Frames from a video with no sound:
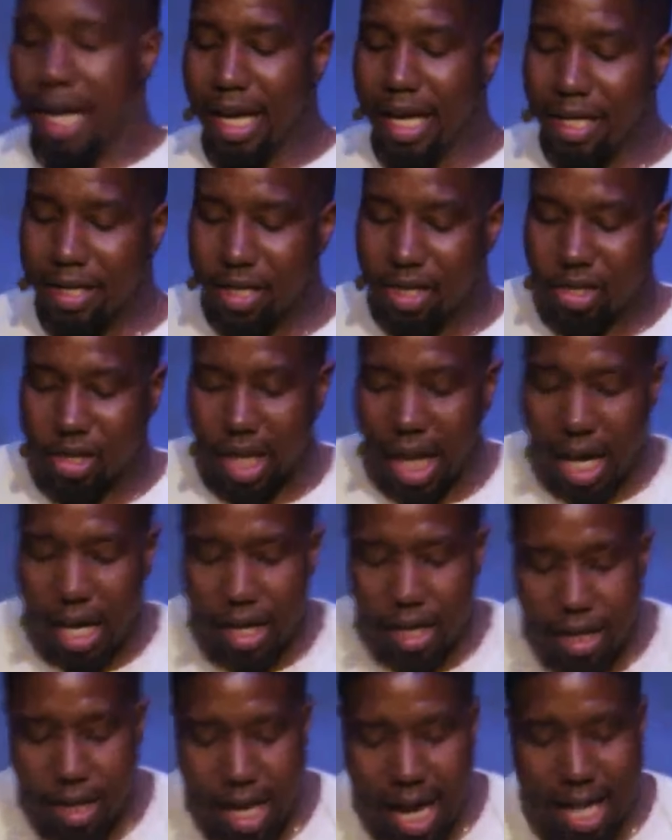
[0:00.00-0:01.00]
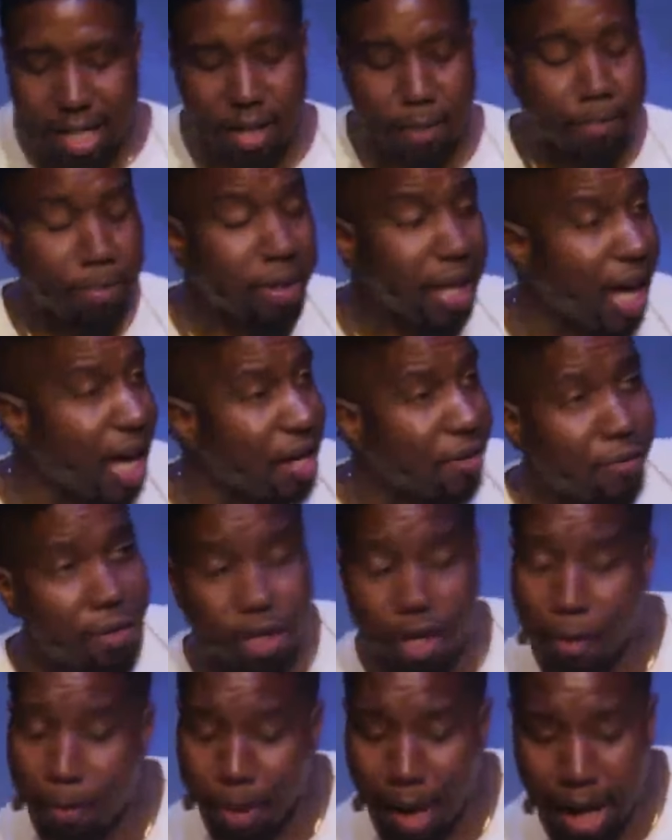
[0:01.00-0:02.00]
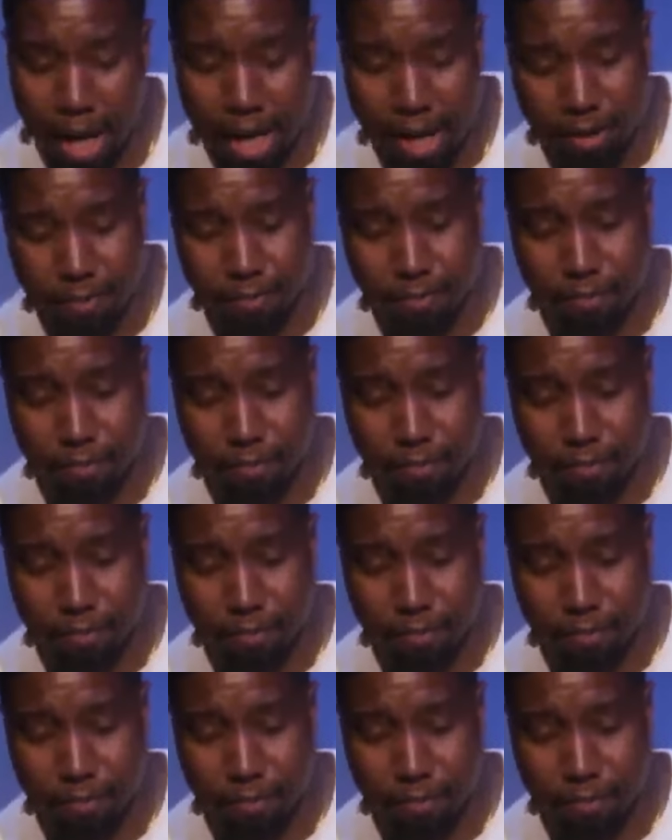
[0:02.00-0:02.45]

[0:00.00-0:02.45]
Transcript: is Satan has a plan for your pain.